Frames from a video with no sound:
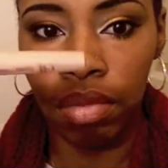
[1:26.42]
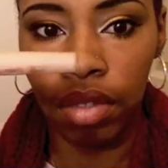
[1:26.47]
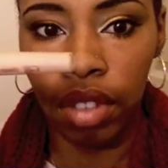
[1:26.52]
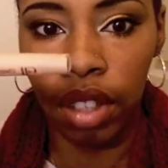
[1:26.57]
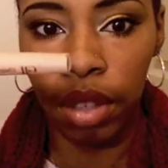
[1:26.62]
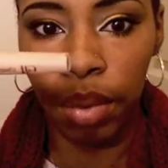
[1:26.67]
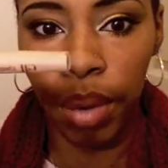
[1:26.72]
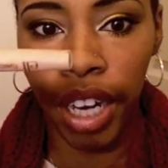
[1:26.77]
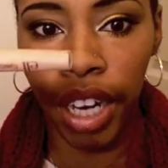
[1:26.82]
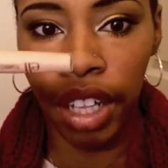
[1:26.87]

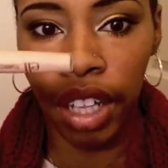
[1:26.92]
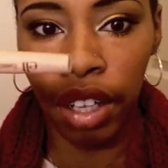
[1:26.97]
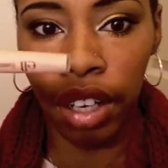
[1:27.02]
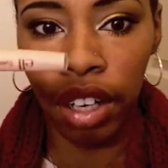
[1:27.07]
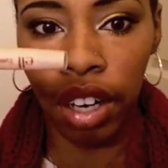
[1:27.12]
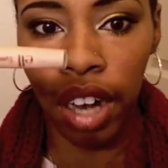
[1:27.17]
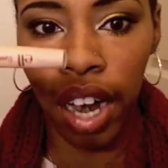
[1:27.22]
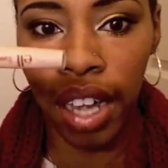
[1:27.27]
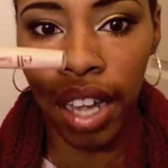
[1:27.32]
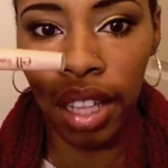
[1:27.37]
The
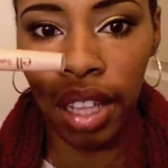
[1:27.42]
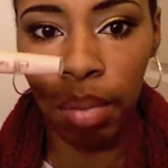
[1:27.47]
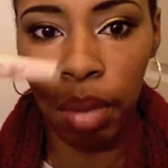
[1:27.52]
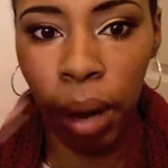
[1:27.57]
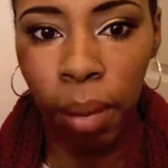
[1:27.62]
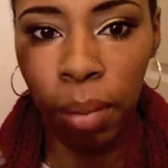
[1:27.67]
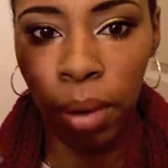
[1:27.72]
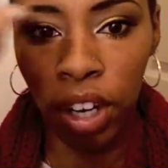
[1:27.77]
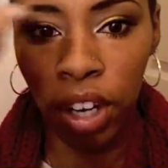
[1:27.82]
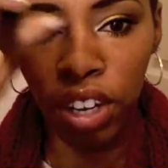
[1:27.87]
regular eyelid
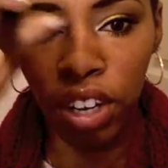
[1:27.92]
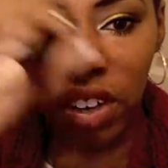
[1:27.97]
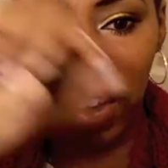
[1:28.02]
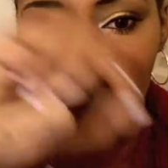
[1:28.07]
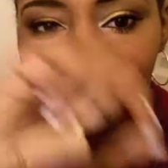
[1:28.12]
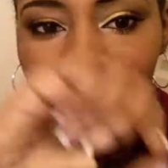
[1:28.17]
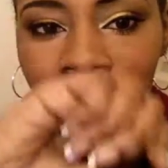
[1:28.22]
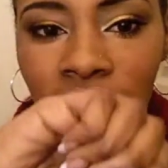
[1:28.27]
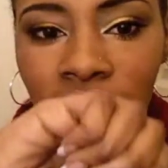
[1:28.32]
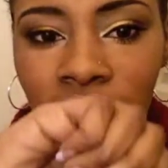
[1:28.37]
primer, you
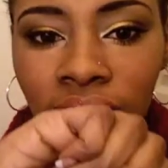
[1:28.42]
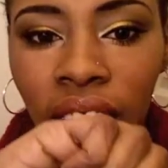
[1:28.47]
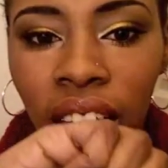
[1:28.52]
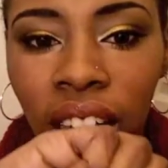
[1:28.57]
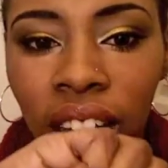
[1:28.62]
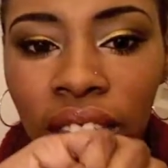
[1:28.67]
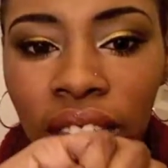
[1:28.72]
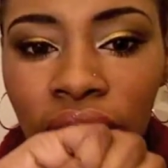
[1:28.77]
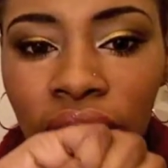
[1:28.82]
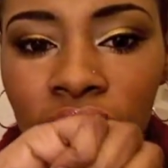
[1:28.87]
can get it
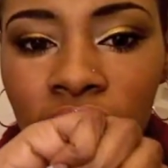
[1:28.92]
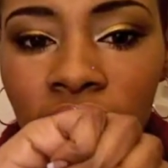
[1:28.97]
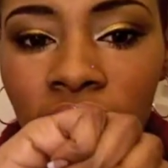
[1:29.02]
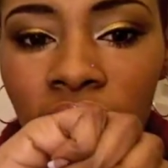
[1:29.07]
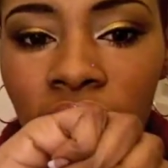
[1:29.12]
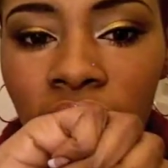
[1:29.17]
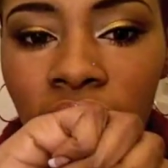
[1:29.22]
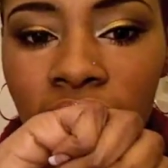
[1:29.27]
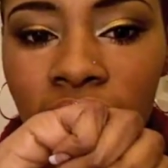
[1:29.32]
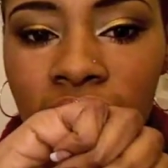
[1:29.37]
on
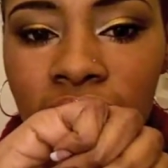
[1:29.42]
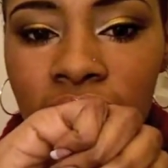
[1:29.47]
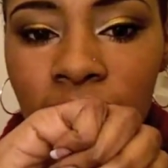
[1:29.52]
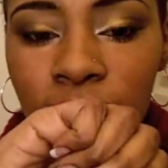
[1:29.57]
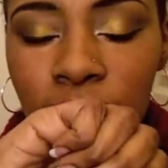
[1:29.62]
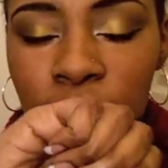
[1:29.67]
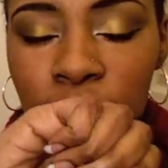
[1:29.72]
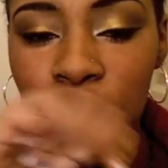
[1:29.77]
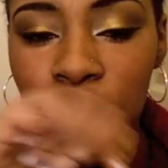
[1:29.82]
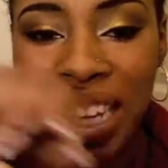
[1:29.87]

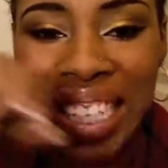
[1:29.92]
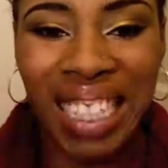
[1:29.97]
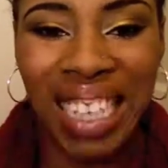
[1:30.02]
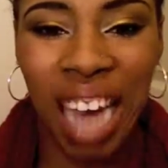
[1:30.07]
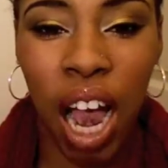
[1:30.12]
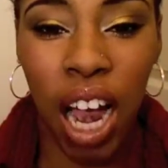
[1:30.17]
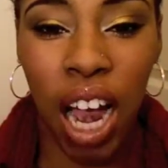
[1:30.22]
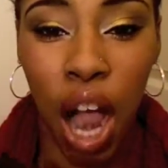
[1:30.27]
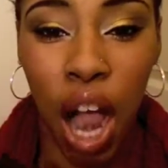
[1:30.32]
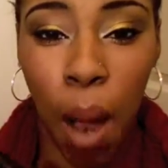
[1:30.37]

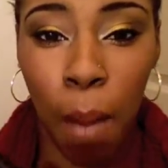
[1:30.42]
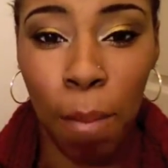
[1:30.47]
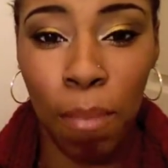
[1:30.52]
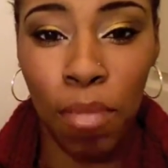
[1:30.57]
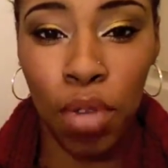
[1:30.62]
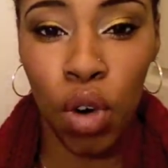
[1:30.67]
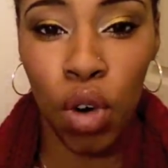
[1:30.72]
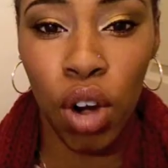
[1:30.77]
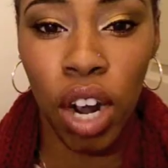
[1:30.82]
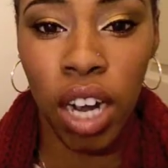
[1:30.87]
eyeslipsface.com
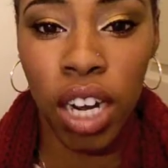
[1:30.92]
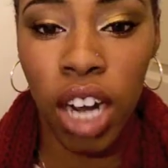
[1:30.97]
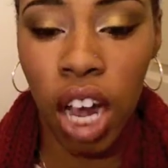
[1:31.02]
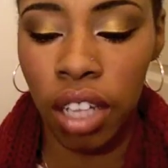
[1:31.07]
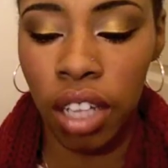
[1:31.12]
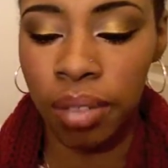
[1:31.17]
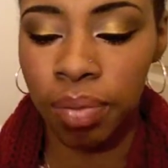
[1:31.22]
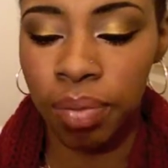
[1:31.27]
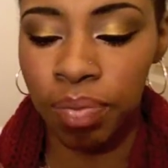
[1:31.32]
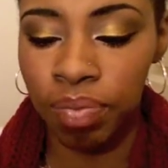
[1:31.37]
for
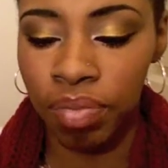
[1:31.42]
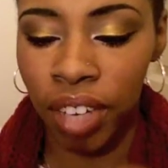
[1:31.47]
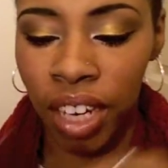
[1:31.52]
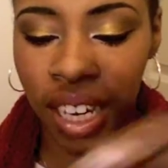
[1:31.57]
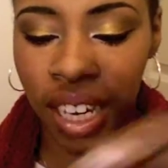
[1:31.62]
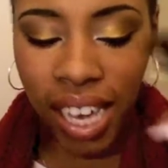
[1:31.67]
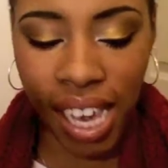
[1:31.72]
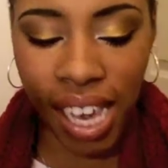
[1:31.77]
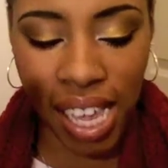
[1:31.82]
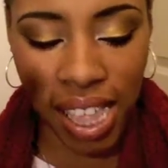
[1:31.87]
$1.
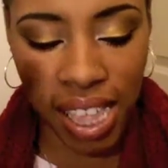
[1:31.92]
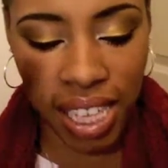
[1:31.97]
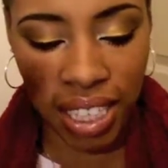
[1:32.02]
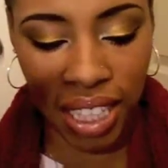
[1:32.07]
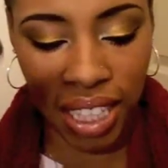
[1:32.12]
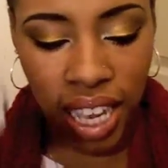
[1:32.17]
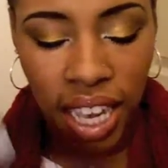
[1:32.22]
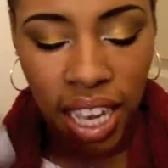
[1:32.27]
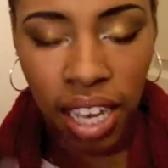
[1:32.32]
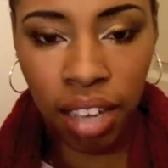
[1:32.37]
And this
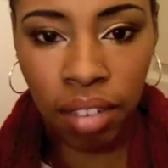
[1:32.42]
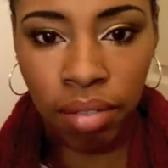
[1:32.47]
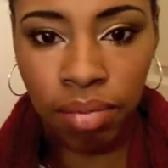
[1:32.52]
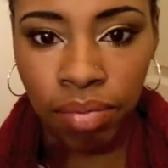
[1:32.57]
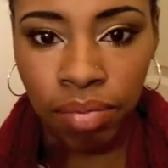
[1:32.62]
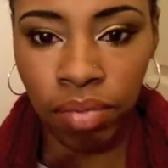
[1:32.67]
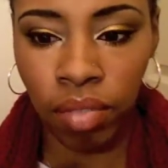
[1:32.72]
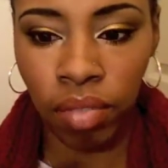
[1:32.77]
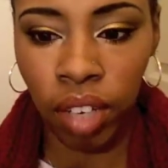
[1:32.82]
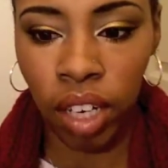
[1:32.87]
thing,
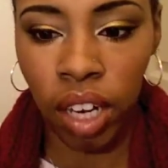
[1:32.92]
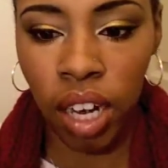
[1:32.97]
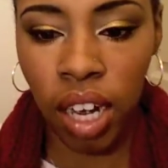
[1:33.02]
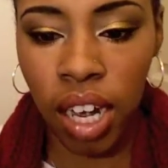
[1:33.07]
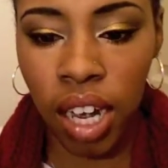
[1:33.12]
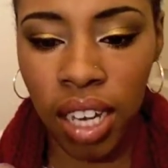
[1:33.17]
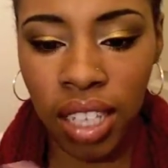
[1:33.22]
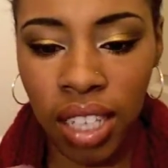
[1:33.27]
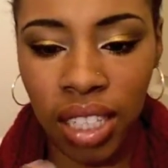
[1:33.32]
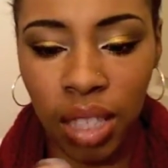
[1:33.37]

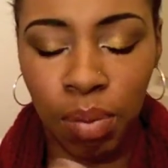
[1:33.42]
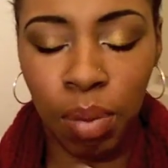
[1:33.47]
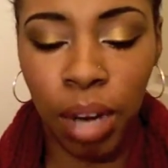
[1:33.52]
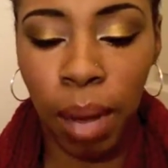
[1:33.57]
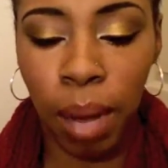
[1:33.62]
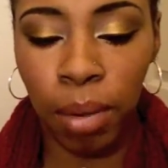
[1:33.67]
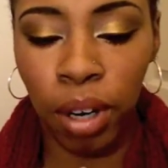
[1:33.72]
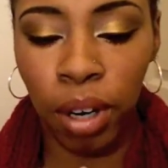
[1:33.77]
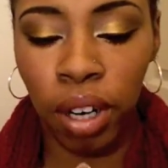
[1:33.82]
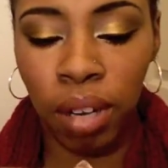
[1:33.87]
it's a
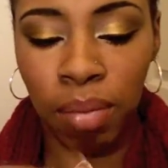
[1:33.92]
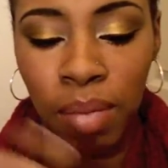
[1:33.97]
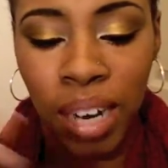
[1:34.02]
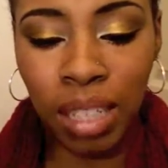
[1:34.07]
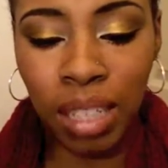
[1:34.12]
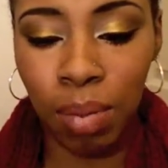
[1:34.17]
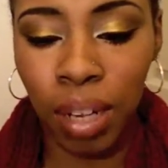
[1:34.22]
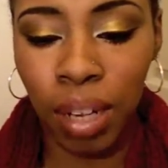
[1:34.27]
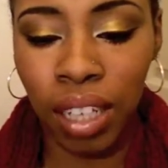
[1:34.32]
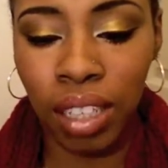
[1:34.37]
primer.
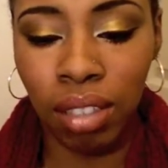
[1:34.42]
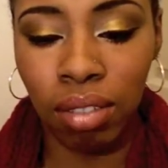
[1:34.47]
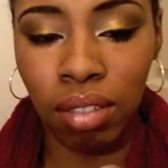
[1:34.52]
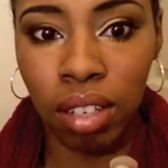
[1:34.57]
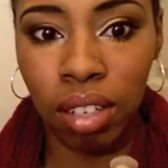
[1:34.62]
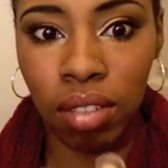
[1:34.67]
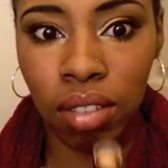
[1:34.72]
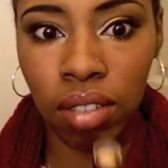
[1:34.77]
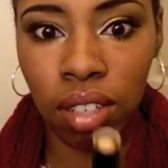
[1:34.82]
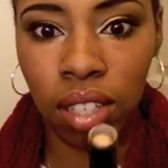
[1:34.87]
Mine's probably
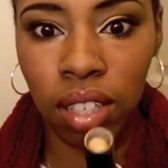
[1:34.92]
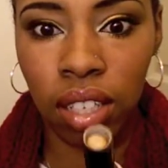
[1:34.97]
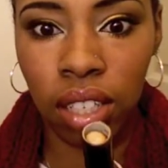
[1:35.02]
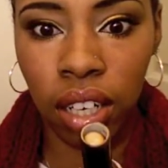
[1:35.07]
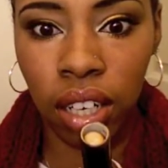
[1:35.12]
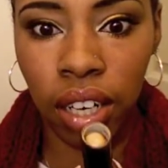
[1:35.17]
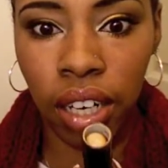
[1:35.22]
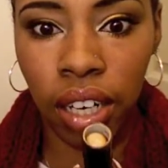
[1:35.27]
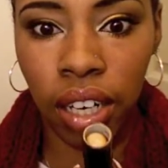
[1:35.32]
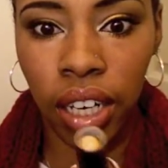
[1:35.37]
gross.
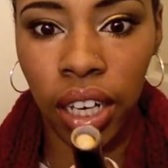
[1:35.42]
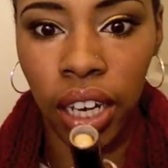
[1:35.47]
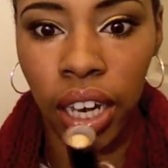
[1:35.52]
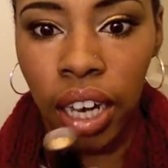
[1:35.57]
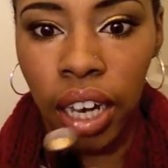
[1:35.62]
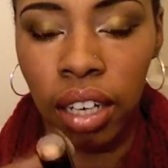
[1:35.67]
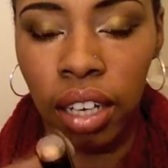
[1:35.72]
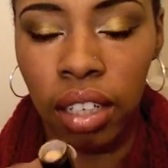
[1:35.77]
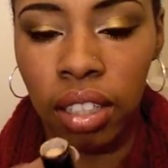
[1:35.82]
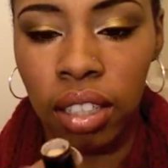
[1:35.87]
Sorry.
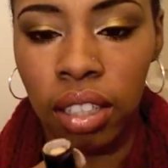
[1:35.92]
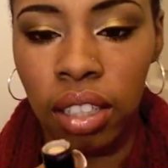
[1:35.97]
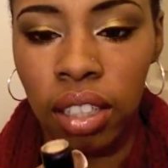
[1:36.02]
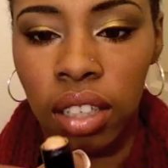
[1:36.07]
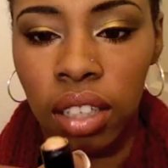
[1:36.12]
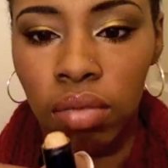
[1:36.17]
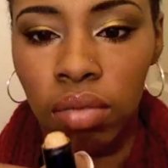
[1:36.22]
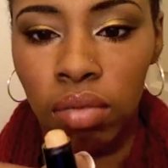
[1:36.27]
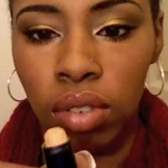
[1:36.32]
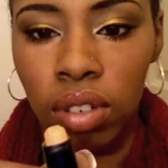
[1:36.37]
Yeah.
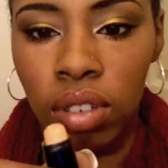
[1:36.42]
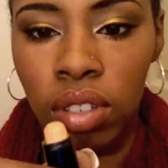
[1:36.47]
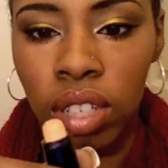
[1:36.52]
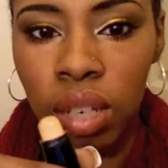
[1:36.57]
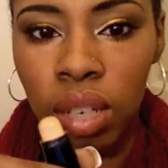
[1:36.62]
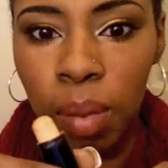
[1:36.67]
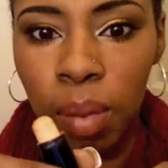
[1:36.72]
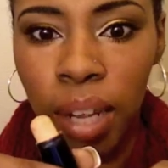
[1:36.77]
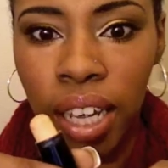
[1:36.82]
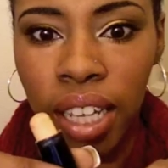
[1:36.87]
It rolls
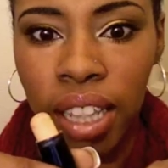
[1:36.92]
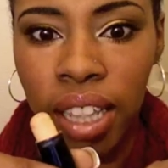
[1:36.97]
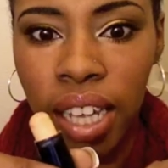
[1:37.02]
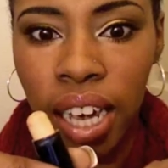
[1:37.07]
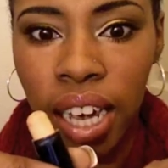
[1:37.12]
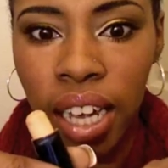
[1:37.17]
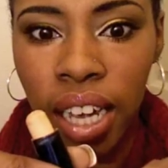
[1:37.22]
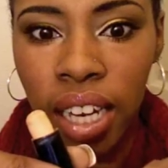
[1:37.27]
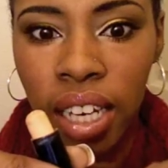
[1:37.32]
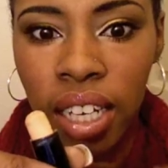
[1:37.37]
up like
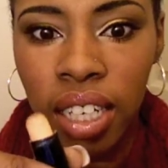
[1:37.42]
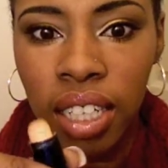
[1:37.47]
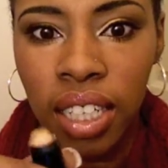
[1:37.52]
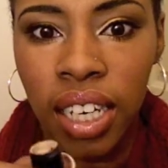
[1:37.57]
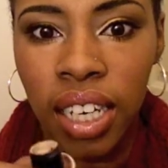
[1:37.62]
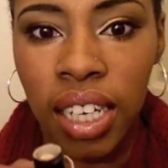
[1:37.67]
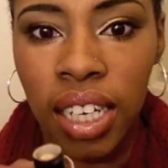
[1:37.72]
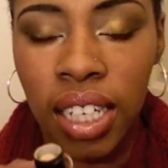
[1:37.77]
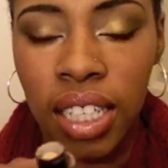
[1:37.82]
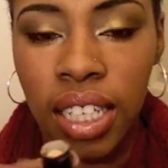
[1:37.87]
that.
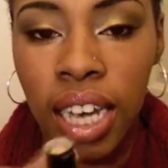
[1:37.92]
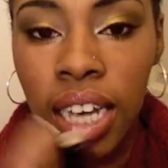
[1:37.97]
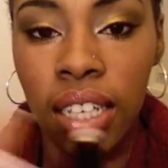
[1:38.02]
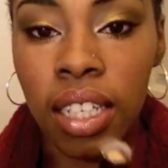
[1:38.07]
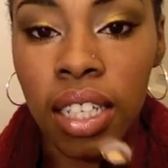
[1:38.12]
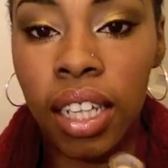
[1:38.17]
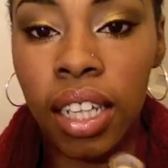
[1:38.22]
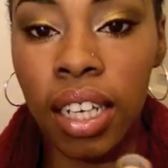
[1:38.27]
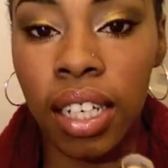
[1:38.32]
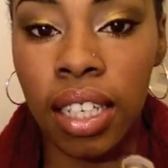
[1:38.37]
And it's
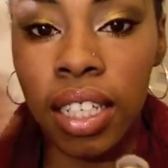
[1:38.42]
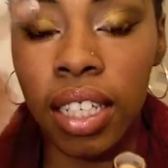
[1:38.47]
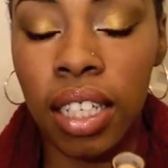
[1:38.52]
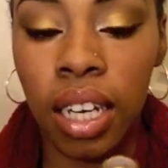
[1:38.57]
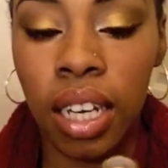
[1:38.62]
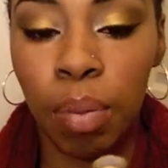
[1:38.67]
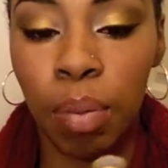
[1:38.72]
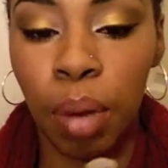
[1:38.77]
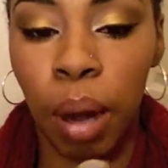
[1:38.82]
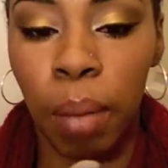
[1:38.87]
actually like a
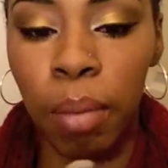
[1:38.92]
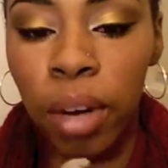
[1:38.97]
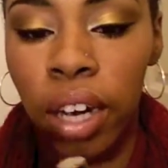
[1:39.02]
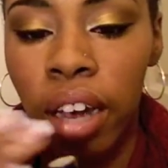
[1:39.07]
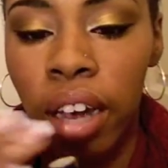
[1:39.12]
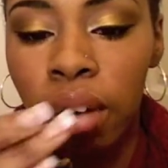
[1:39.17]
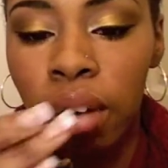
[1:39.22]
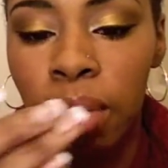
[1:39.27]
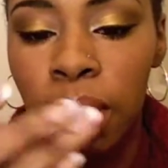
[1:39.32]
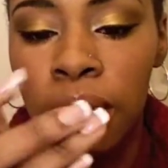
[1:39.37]
stick primer. It
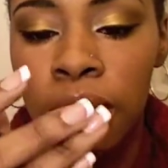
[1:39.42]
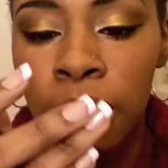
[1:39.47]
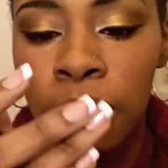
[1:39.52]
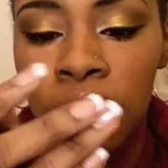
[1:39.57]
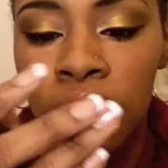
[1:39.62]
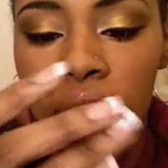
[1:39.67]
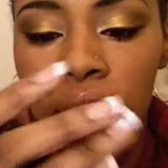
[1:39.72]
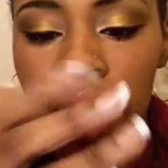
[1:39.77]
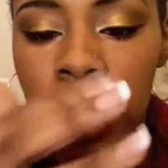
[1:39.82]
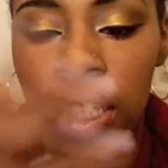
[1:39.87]
kind of reminds me
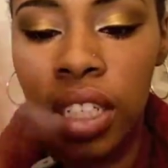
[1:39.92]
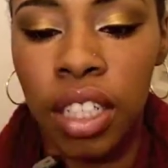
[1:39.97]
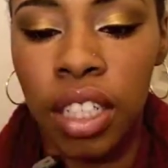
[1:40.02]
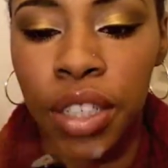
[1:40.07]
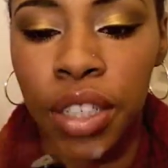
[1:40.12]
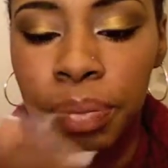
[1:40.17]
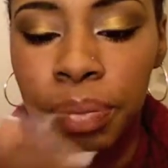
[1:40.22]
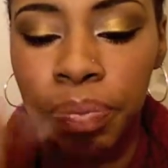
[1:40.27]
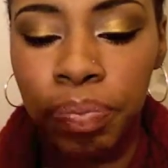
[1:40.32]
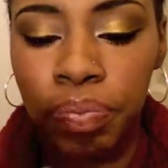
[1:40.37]
of a concealer.